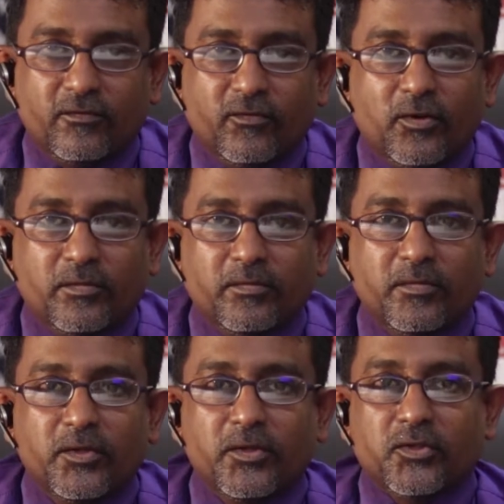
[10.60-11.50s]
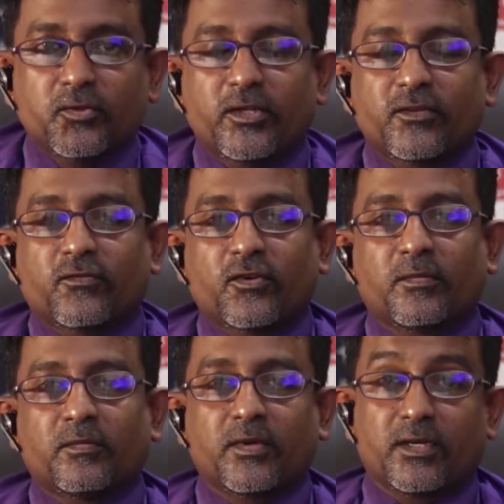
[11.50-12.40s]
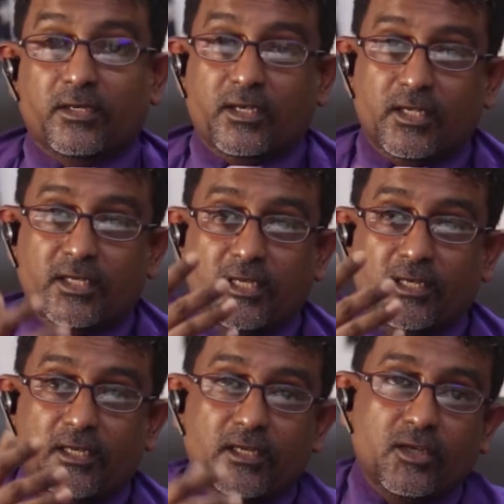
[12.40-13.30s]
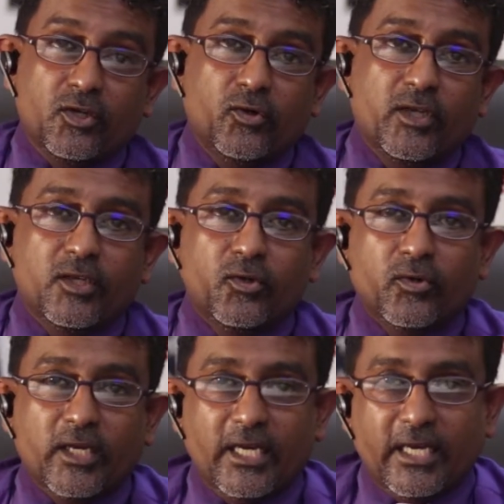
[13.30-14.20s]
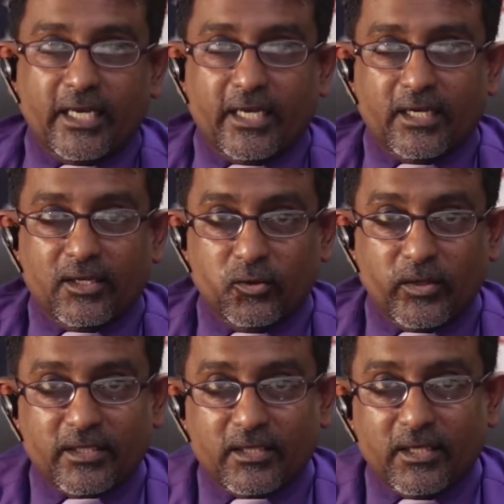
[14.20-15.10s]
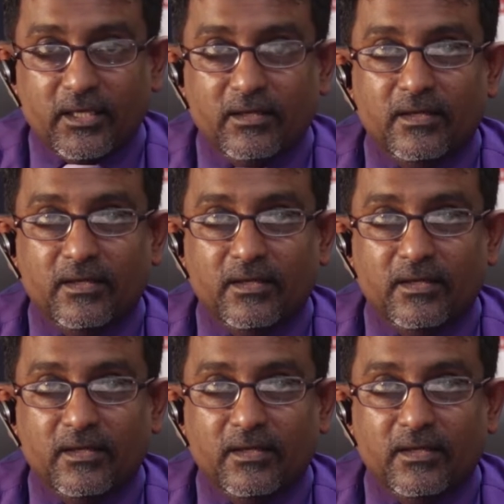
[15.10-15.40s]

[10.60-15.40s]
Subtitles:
from students from including UK and USA